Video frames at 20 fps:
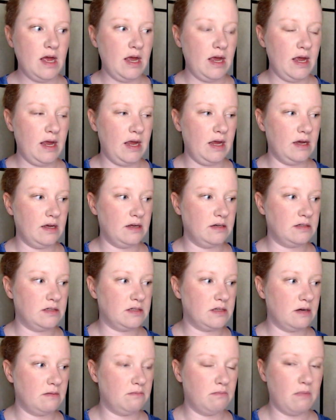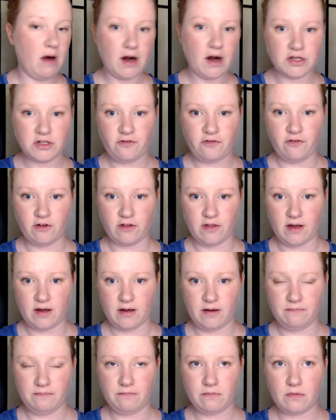and March for
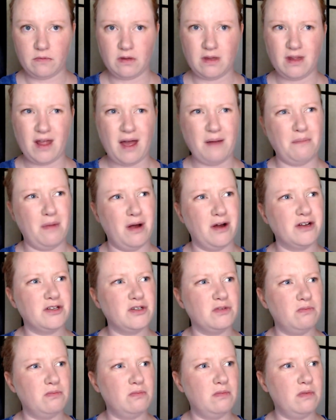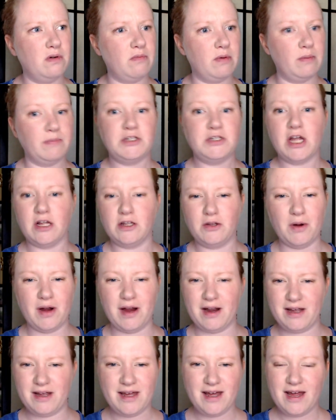the not March, January,
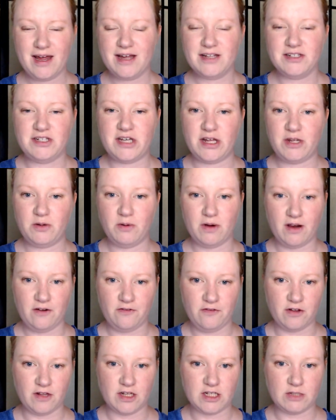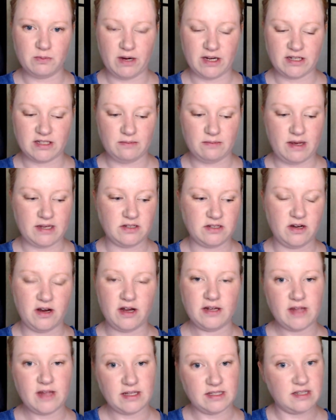January for the spring semester,
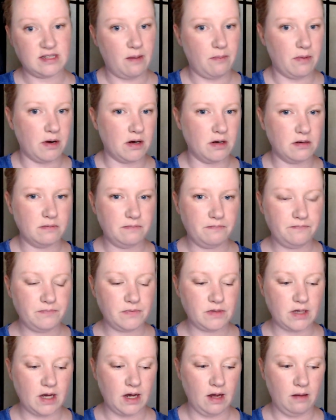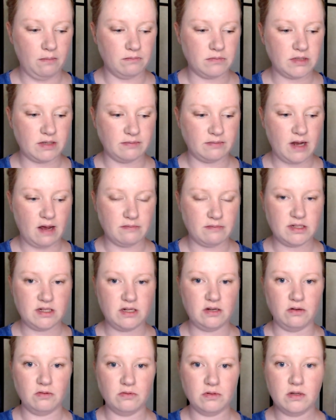and then summer, sometimes
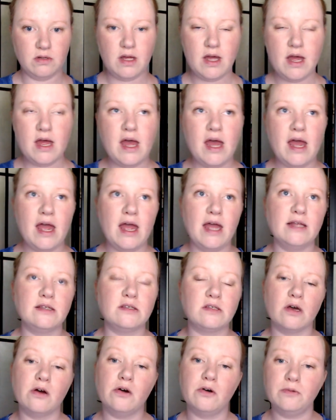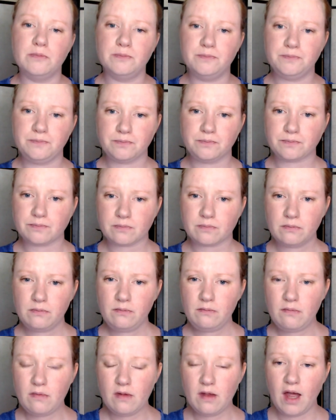too. And so
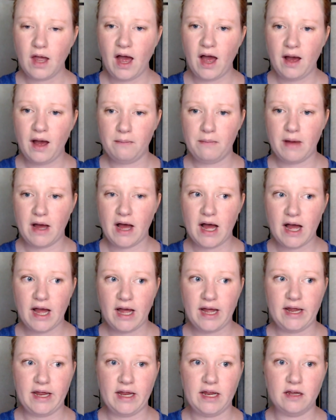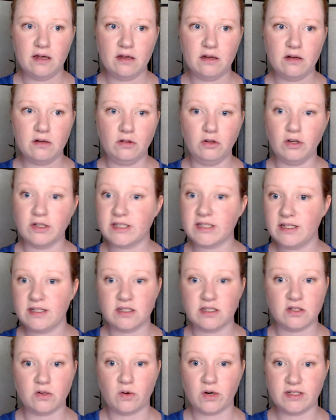I looked into
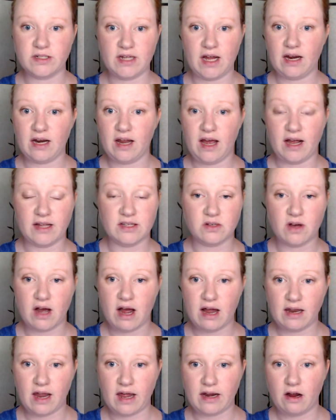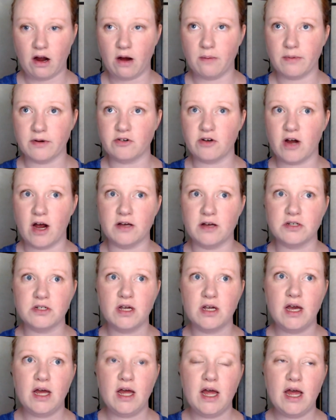sourcing online, so online arbitrage,
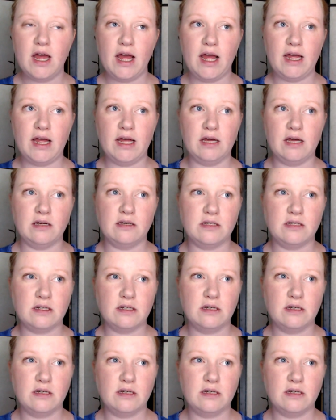and